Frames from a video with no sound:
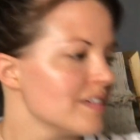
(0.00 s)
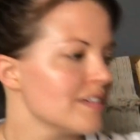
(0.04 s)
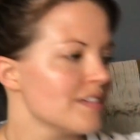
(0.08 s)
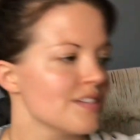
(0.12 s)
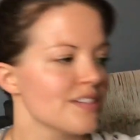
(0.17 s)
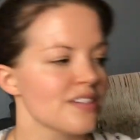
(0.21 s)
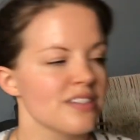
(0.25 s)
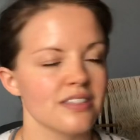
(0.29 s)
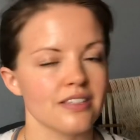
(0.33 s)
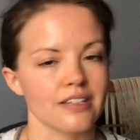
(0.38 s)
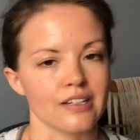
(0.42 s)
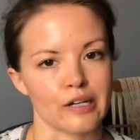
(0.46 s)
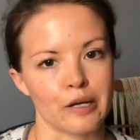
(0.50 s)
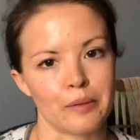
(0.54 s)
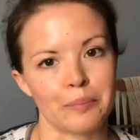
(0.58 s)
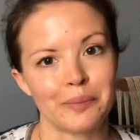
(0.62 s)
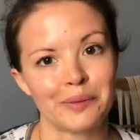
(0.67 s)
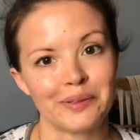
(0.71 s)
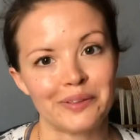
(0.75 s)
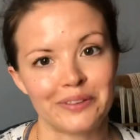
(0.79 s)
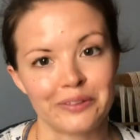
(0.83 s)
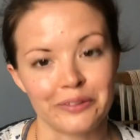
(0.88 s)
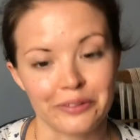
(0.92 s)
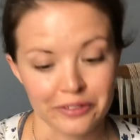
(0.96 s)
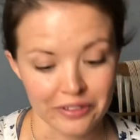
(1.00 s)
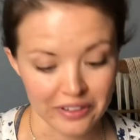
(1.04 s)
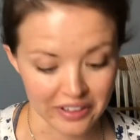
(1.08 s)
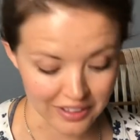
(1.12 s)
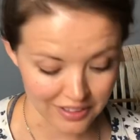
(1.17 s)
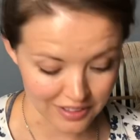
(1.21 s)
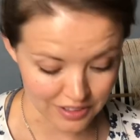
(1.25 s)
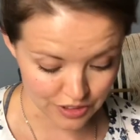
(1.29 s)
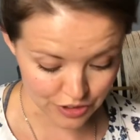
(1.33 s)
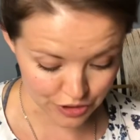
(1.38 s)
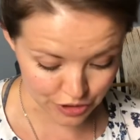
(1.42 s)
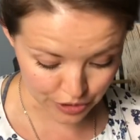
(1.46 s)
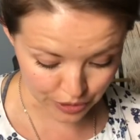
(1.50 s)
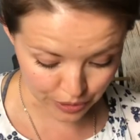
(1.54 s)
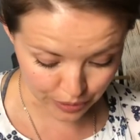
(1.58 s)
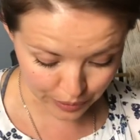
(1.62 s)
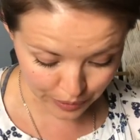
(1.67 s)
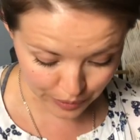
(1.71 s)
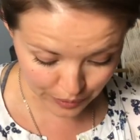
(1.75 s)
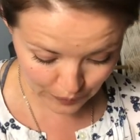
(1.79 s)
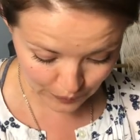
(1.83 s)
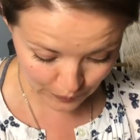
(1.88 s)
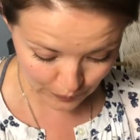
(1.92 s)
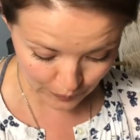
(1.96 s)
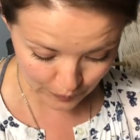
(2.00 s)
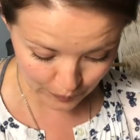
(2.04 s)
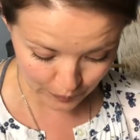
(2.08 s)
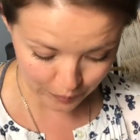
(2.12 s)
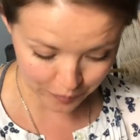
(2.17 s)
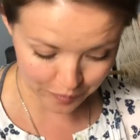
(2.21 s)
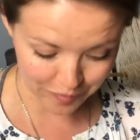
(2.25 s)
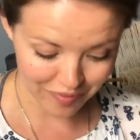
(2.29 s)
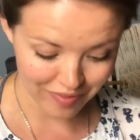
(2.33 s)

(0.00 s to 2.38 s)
just a couple little things to show you.